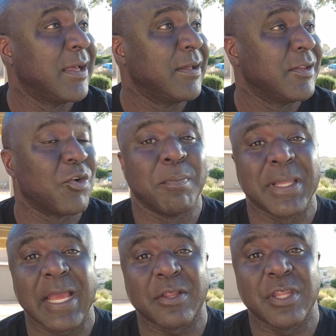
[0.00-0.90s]
there were
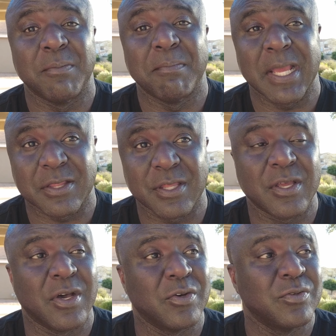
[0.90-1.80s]
blacks in
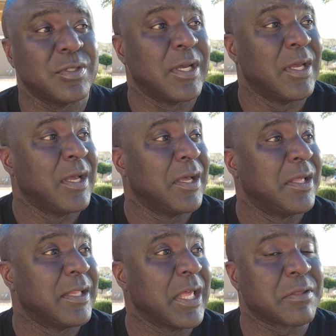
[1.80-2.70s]
mexico
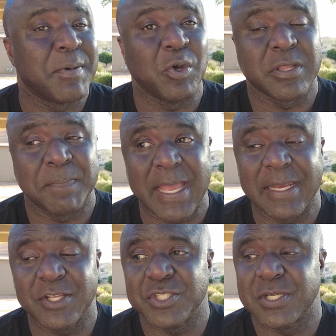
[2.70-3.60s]
that spoke
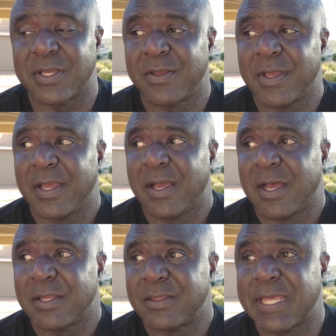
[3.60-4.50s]
spanish
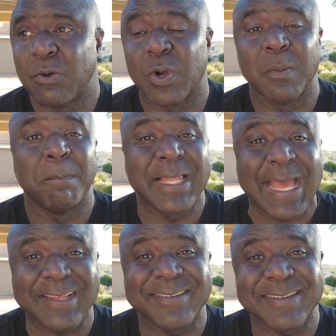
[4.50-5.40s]
there were
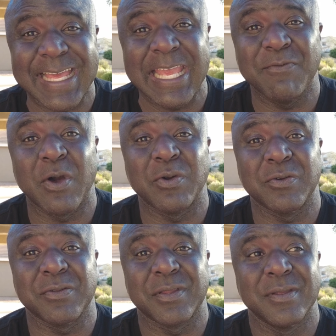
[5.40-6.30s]
black slave
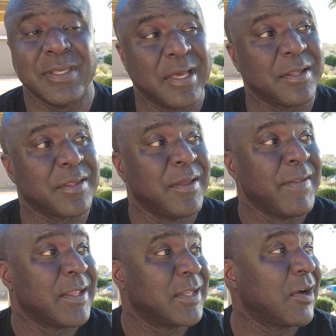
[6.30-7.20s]
owners yes
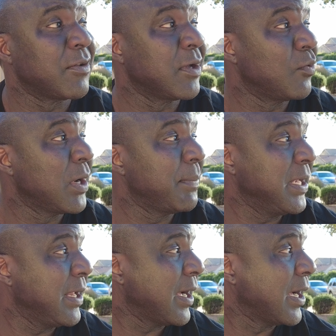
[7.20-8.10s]
there's a
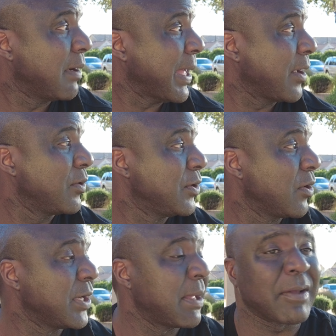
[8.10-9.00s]
woman, um, I don't know
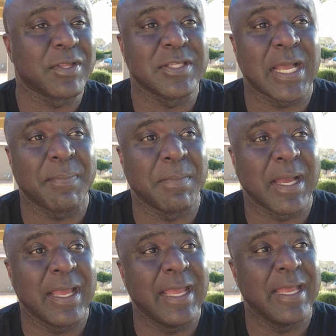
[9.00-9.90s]
her name off the top of
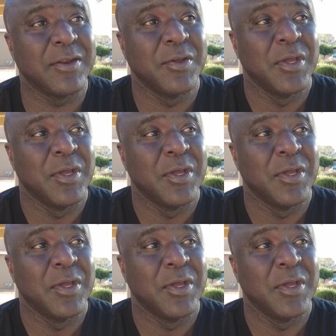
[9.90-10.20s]
my head,